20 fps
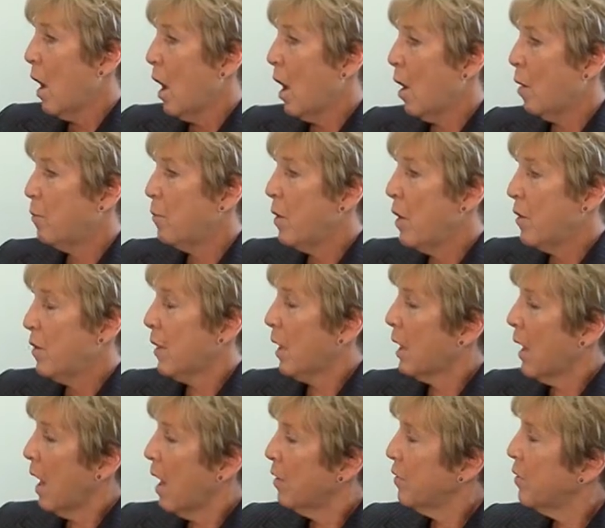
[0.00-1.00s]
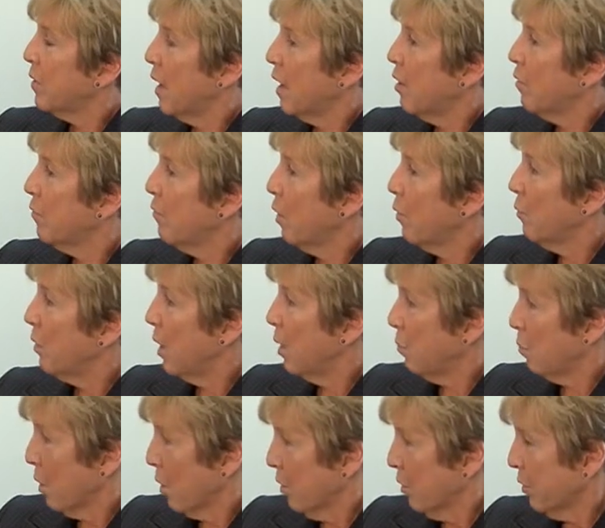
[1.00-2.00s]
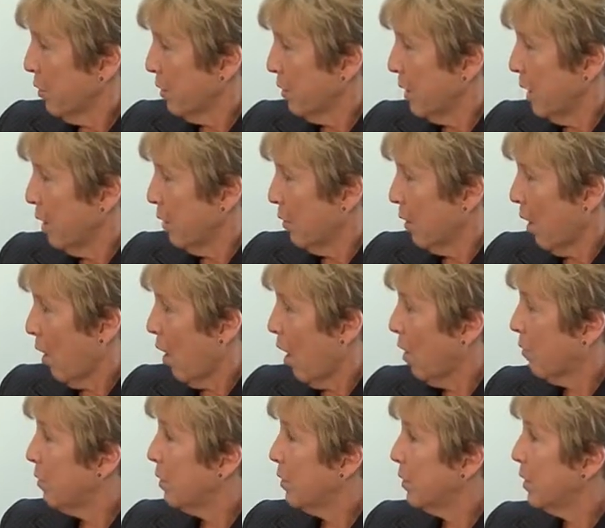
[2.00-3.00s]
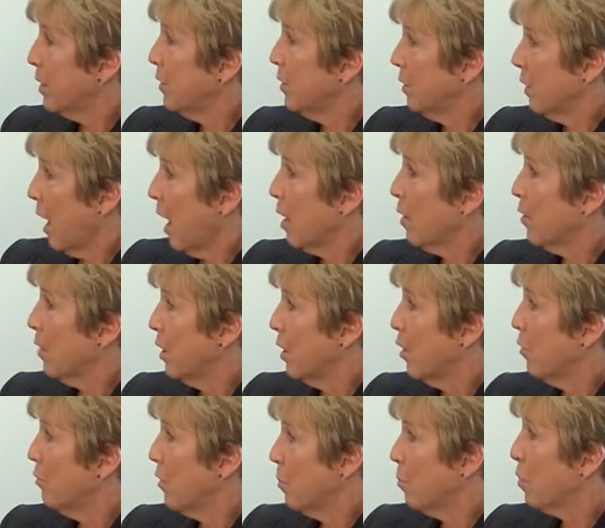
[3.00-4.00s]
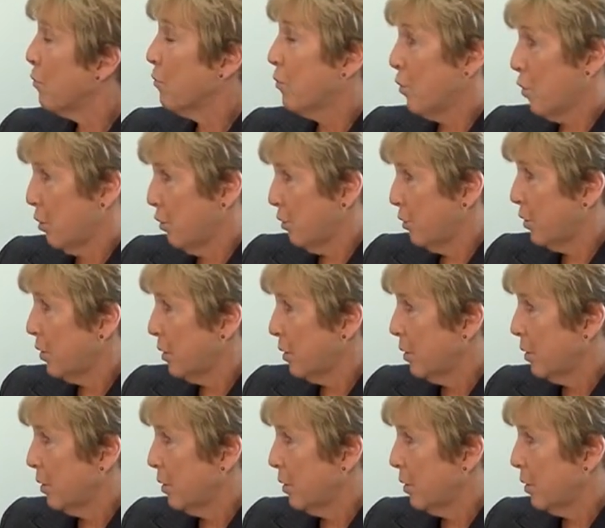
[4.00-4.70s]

The last day to vote in person here in our office is Saturday, November 1st.